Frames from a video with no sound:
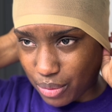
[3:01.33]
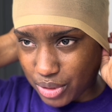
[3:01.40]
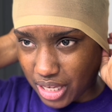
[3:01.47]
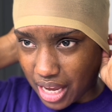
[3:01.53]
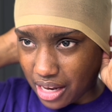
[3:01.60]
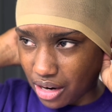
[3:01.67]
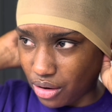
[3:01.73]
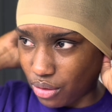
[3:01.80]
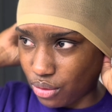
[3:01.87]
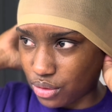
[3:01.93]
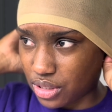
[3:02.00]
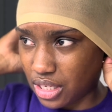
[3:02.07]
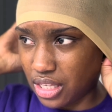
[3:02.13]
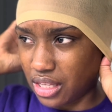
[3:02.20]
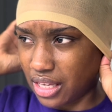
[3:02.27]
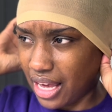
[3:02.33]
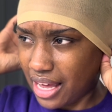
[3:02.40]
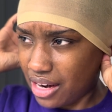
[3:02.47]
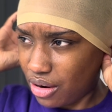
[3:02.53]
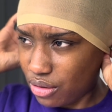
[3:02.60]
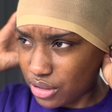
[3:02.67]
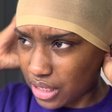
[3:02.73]
Cato's, either
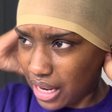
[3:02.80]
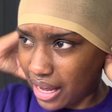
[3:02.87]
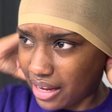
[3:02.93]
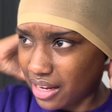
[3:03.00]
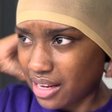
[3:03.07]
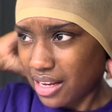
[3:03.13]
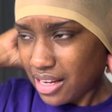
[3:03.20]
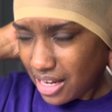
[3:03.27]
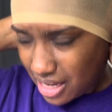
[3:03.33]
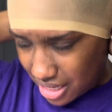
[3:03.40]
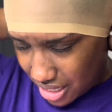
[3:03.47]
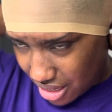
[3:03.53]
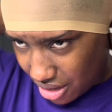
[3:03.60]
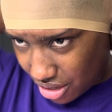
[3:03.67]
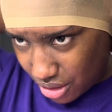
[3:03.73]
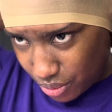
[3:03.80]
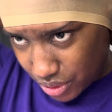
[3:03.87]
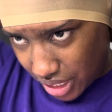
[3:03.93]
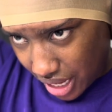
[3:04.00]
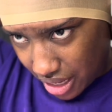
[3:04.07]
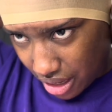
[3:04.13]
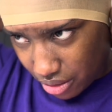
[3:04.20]
Cato's or like, yeah, it was
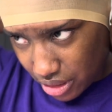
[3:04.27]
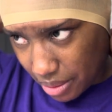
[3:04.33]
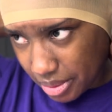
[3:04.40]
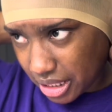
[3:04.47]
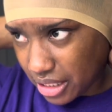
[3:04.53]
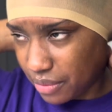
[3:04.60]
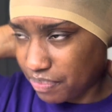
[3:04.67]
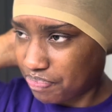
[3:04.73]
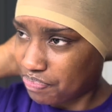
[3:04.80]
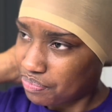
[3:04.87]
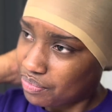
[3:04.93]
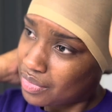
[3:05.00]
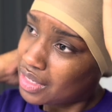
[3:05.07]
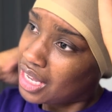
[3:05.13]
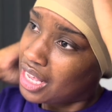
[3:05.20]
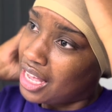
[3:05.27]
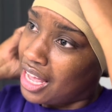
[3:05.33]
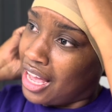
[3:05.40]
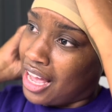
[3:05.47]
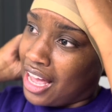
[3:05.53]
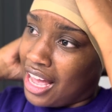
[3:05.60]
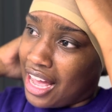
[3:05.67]
Cato's, I believe.
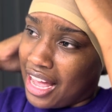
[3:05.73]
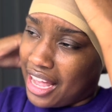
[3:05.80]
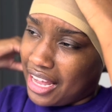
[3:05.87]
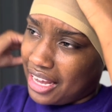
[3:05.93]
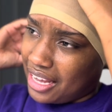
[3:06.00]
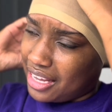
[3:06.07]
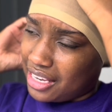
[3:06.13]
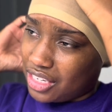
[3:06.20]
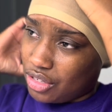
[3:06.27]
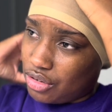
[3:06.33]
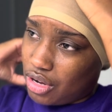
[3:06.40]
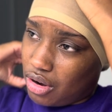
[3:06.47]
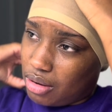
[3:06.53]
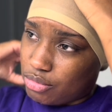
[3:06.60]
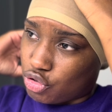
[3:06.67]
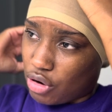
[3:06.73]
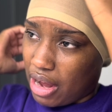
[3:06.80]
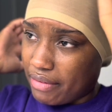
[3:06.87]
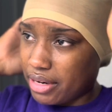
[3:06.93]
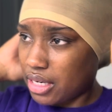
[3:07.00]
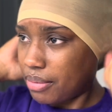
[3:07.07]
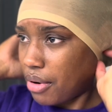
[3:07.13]
And you know, I'm
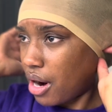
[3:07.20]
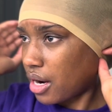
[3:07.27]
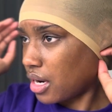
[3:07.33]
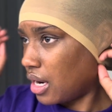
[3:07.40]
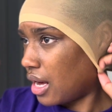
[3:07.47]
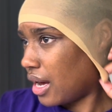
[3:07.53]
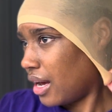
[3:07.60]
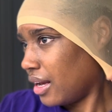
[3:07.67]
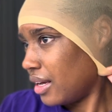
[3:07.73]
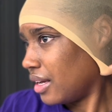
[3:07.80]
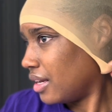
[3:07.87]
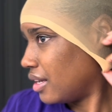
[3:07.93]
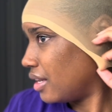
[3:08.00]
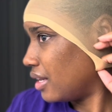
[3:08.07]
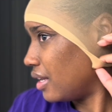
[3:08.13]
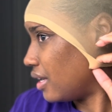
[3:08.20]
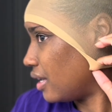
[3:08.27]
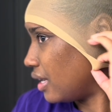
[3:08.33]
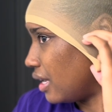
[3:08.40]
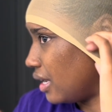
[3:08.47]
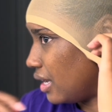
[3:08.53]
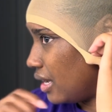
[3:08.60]
driving in the parking lot,
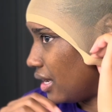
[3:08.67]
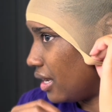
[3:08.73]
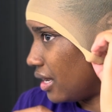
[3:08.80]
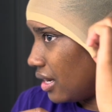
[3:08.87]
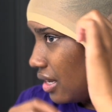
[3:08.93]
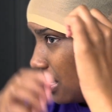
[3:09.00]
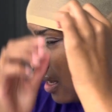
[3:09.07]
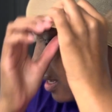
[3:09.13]
and